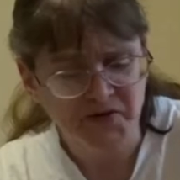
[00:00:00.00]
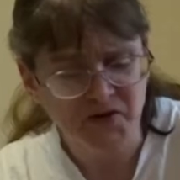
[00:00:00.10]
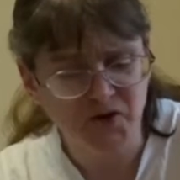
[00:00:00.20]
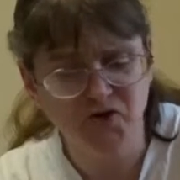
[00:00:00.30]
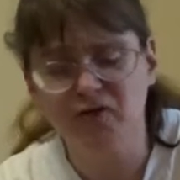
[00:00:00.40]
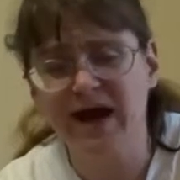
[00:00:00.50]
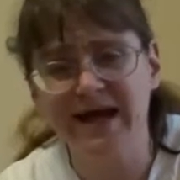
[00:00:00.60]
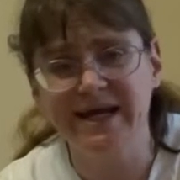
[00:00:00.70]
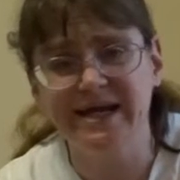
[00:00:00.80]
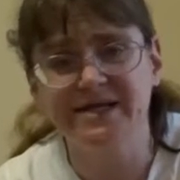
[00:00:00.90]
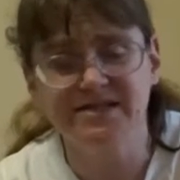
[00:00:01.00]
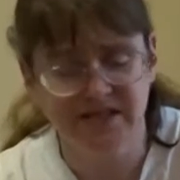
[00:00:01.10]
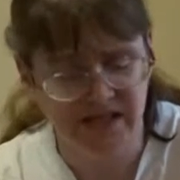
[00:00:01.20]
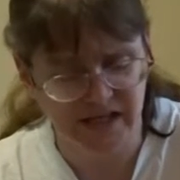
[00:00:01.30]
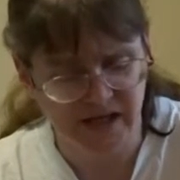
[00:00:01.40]
could dry
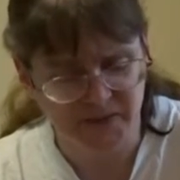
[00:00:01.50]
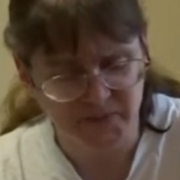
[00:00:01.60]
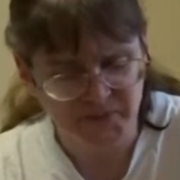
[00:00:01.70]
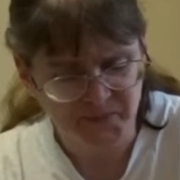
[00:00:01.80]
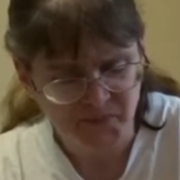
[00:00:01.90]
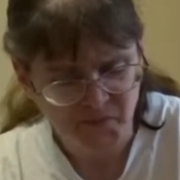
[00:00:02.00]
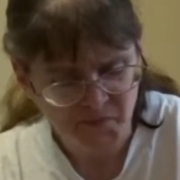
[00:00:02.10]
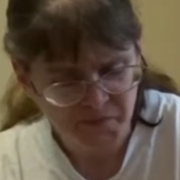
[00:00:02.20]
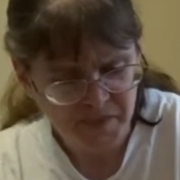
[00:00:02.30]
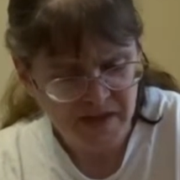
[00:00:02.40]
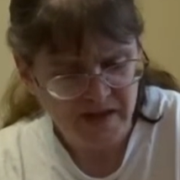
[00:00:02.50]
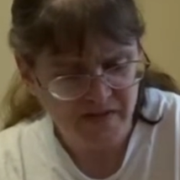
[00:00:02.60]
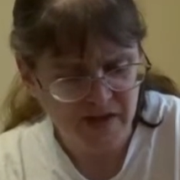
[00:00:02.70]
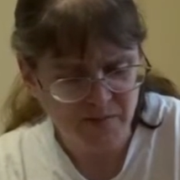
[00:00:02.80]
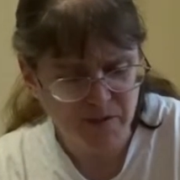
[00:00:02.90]
instantly.
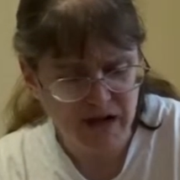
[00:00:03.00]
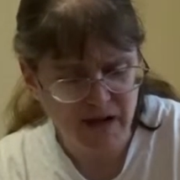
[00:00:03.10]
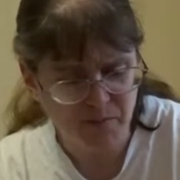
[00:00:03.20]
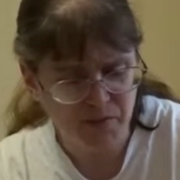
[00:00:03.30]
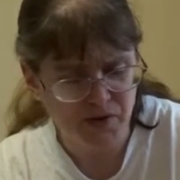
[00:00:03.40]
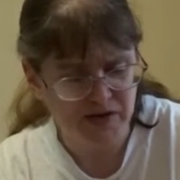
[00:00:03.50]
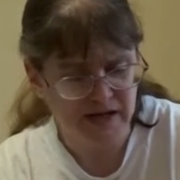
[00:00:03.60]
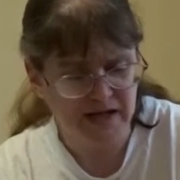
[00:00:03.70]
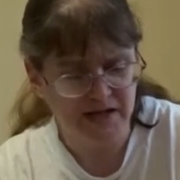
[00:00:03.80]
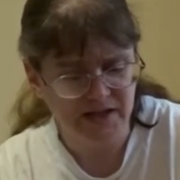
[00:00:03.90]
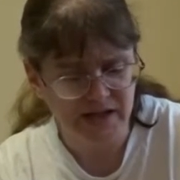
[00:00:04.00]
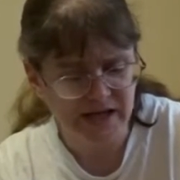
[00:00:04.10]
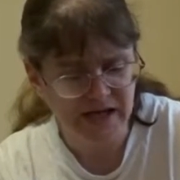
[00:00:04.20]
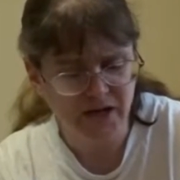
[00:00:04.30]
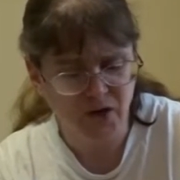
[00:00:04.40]
Then Pa put a
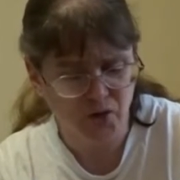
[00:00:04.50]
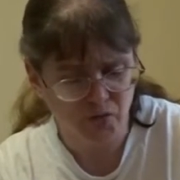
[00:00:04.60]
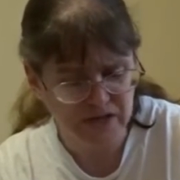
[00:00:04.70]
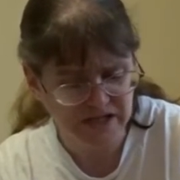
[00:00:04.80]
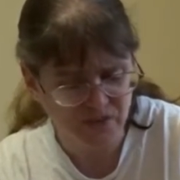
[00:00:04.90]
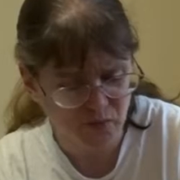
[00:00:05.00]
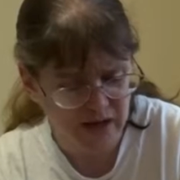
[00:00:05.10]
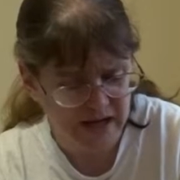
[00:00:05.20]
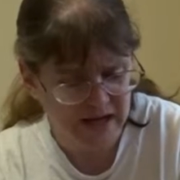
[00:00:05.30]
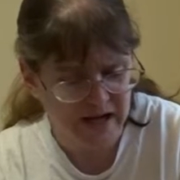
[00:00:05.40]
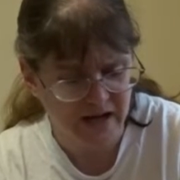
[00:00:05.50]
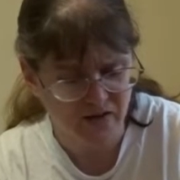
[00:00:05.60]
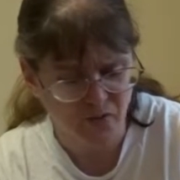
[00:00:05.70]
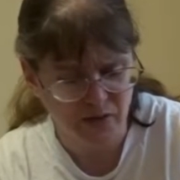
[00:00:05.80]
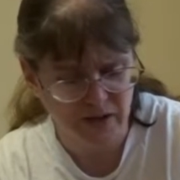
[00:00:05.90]
clean, greased rag
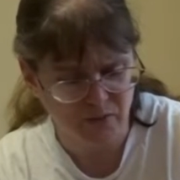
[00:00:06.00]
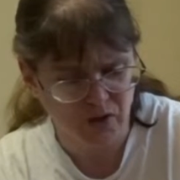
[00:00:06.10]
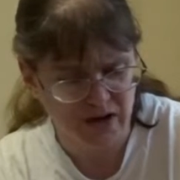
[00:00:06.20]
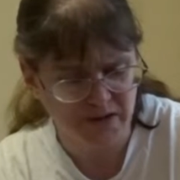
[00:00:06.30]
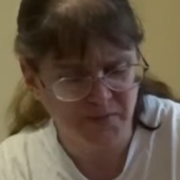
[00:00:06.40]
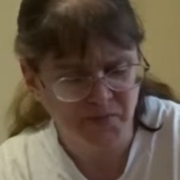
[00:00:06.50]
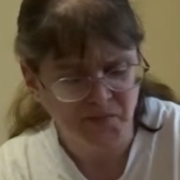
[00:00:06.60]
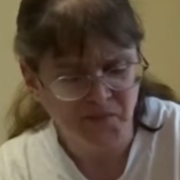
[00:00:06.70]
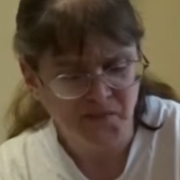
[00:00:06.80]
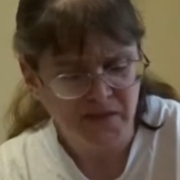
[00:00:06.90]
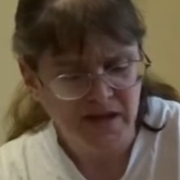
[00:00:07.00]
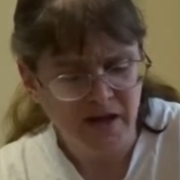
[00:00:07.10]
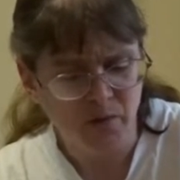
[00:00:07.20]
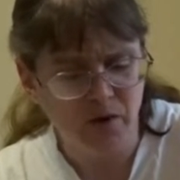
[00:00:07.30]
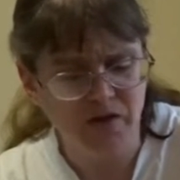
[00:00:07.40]
on the ramrod,
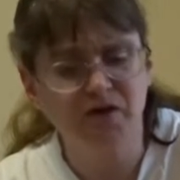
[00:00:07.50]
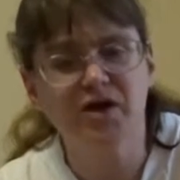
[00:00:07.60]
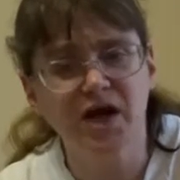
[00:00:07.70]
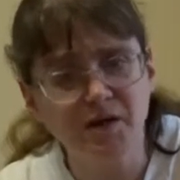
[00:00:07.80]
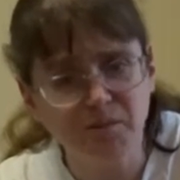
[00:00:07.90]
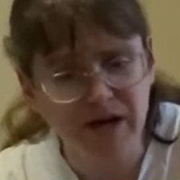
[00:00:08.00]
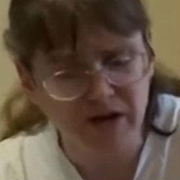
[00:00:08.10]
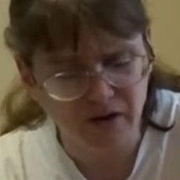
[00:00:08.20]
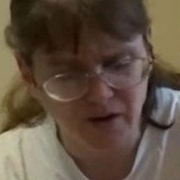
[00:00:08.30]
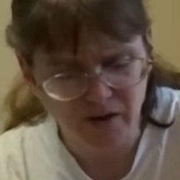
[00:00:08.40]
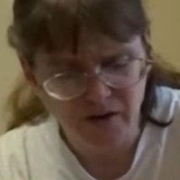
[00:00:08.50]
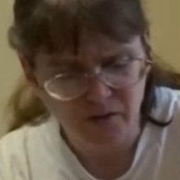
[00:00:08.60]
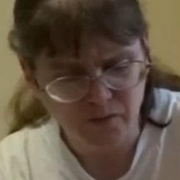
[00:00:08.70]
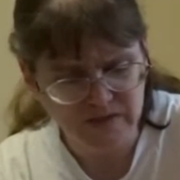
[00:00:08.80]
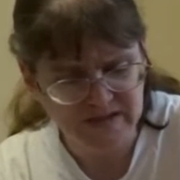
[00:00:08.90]
and while the gun barrel
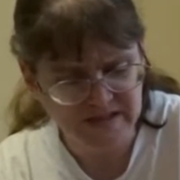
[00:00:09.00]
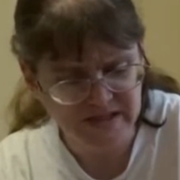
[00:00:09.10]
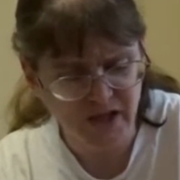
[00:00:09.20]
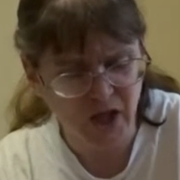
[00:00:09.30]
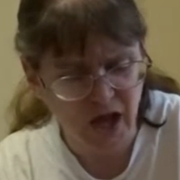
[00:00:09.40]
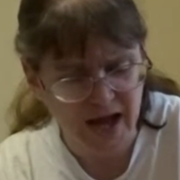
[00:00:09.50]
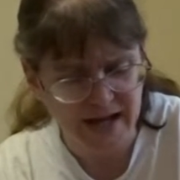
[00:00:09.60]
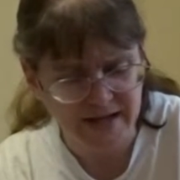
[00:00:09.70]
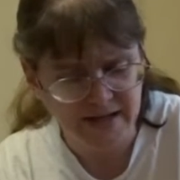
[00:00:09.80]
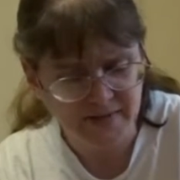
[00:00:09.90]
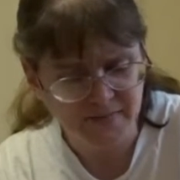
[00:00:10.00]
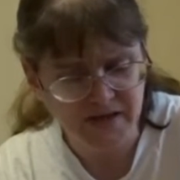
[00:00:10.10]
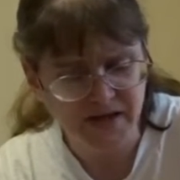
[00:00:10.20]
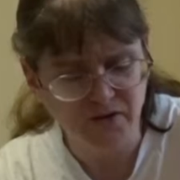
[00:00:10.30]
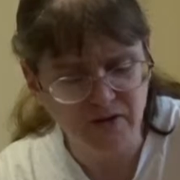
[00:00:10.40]
was still hot,
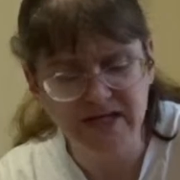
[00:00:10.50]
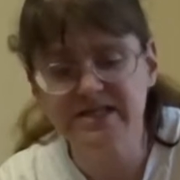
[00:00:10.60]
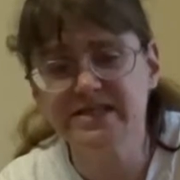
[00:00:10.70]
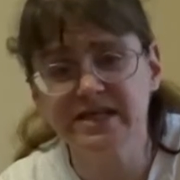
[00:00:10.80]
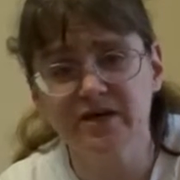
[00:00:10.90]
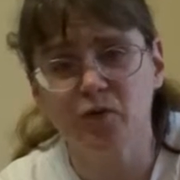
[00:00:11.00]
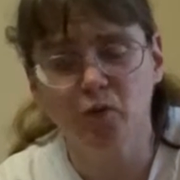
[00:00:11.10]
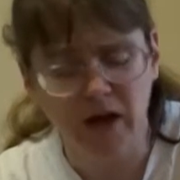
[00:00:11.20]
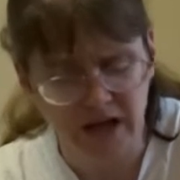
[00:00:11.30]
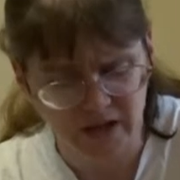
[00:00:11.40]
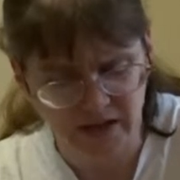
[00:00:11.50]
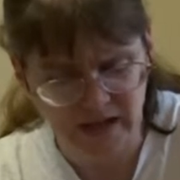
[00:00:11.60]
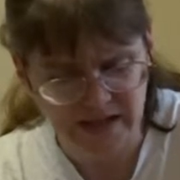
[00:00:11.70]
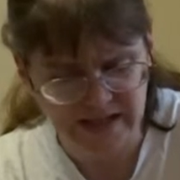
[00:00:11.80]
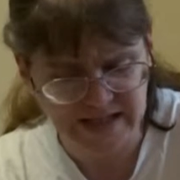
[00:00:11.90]
he greased it well
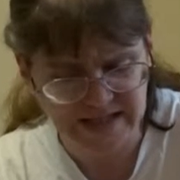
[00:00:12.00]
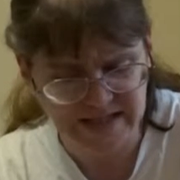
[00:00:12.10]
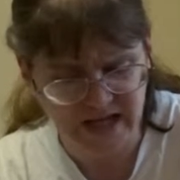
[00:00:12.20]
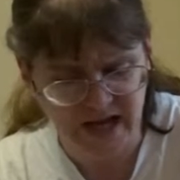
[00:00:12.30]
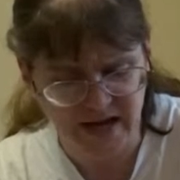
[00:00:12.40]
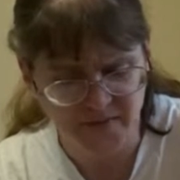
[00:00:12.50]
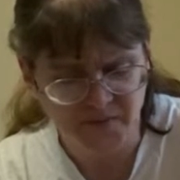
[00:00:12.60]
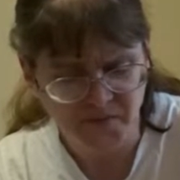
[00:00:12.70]
on the inside.